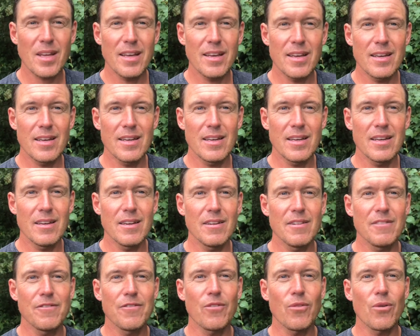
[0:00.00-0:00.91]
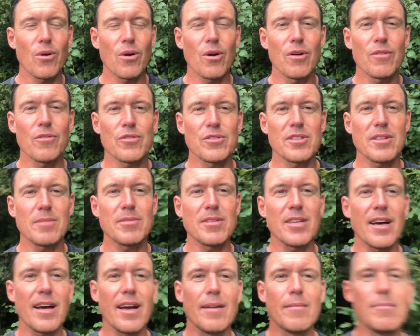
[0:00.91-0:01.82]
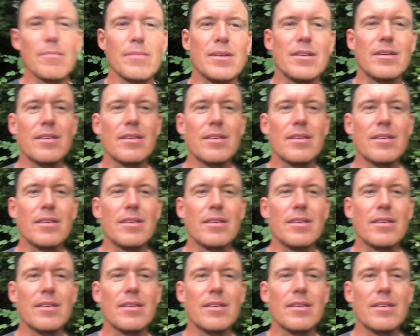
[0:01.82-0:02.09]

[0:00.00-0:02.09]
uh, for for some time, uh,